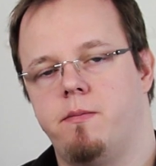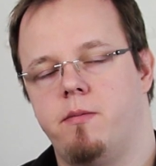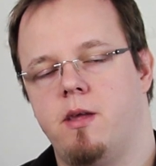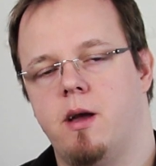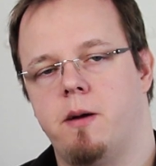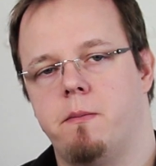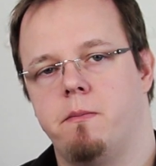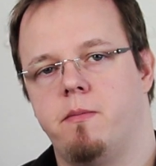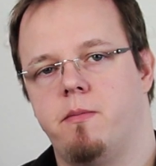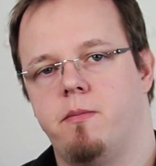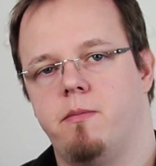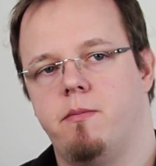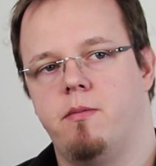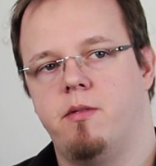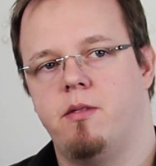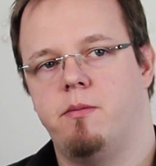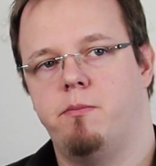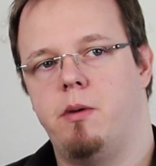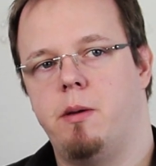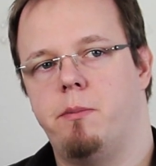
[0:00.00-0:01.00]
yeah,
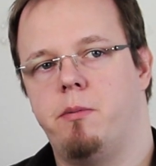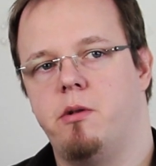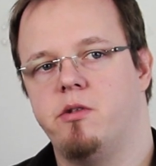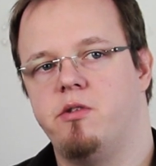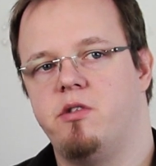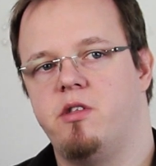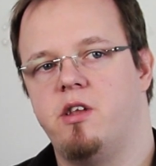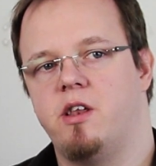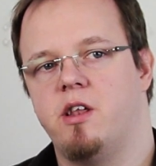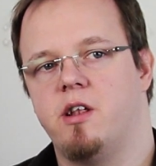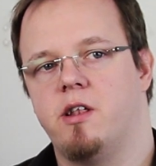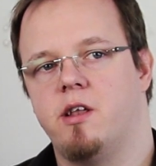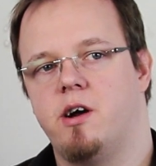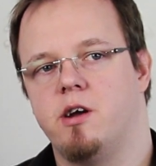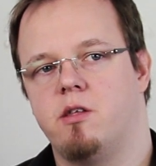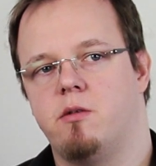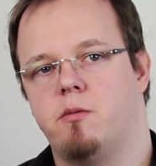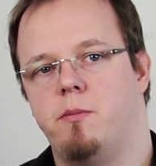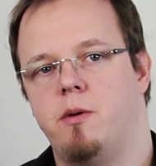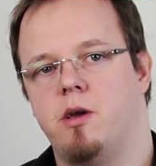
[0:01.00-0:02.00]
people didn't
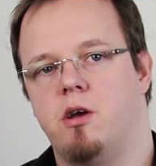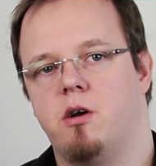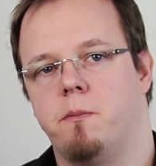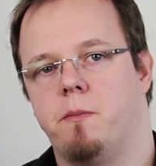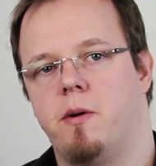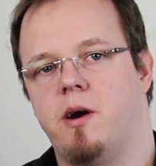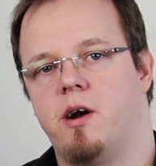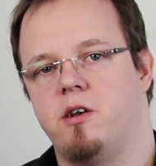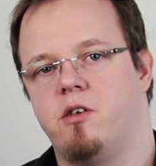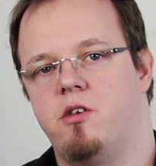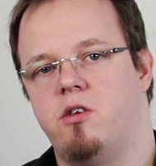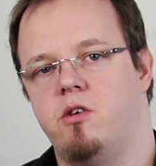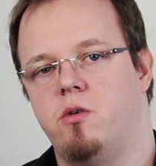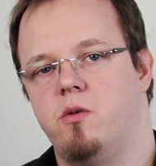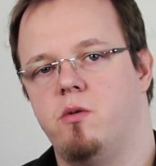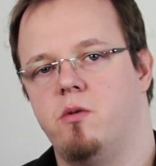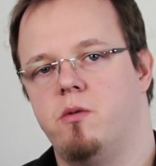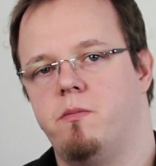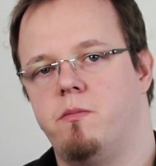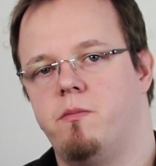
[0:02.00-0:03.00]
like to be compared
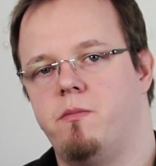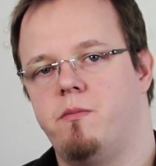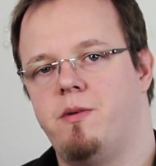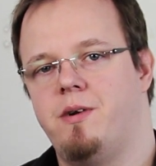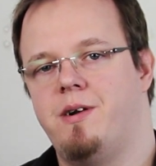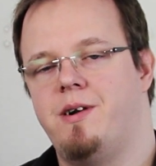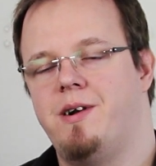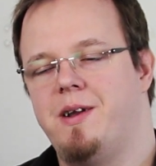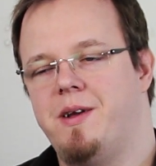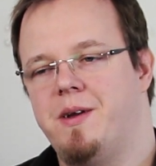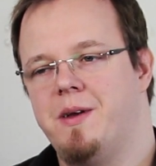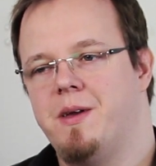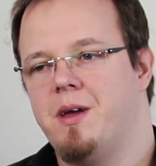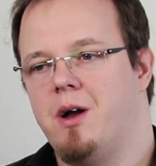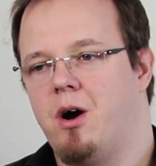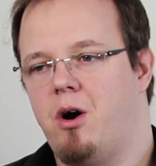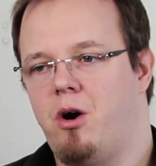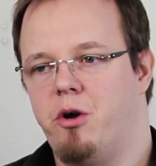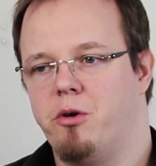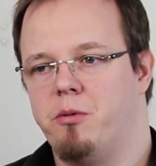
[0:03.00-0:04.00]
to
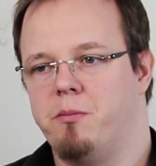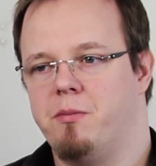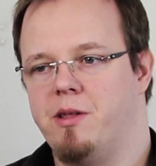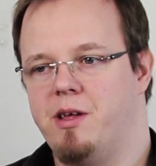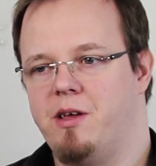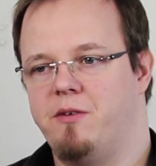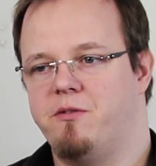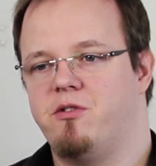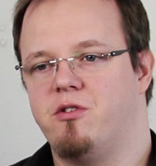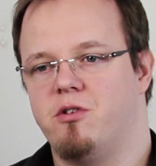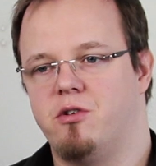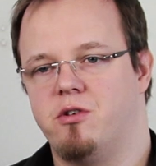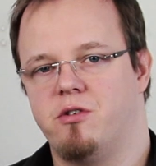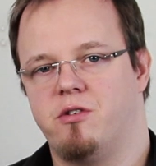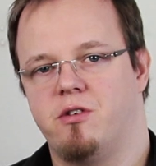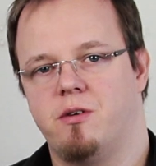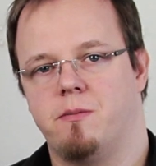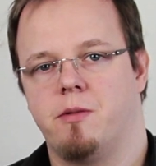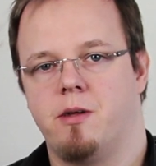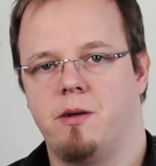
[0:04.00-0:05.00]
autumn leaves
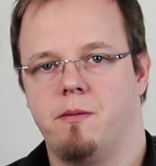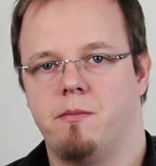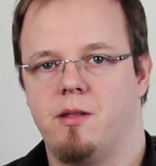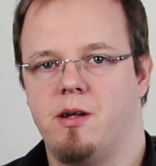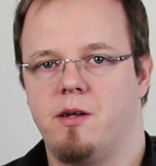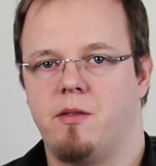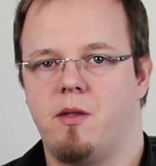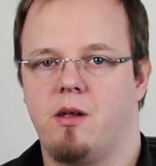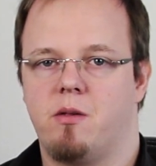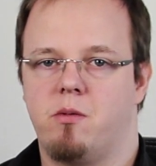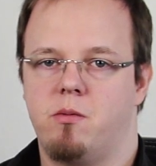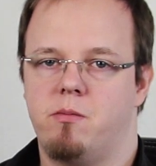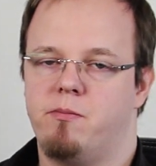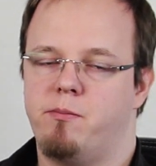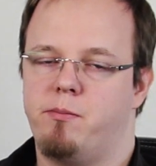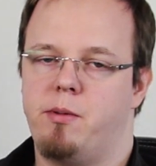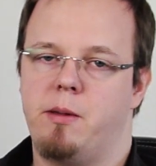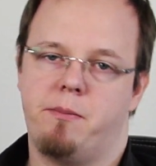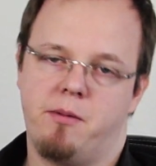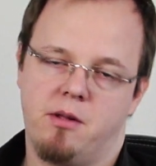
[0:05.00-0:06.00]
or something like that.
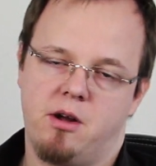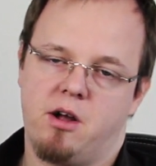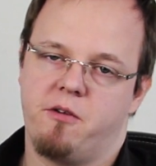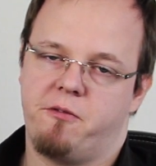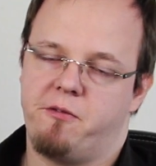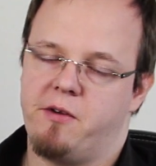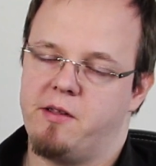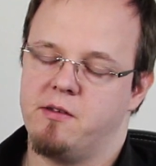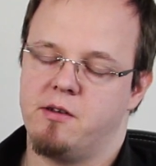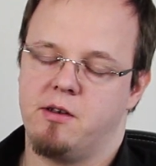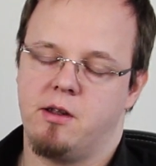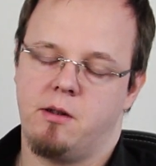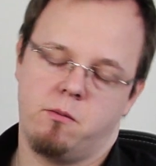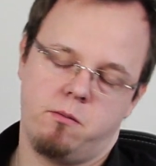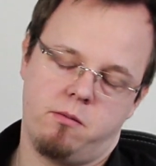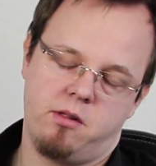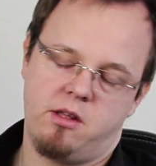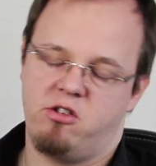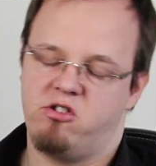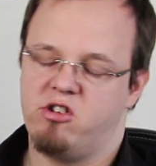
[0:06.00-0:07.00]
People got offended
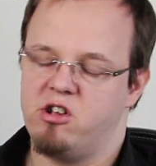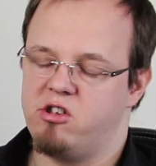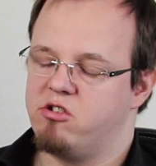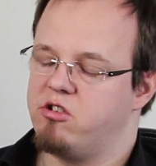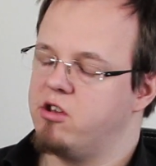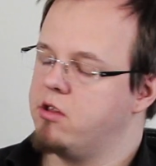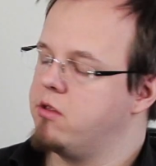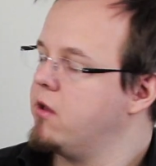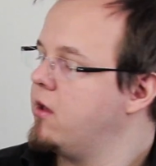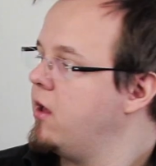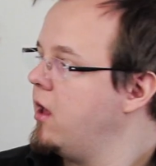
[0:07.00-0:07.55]
and they changed it.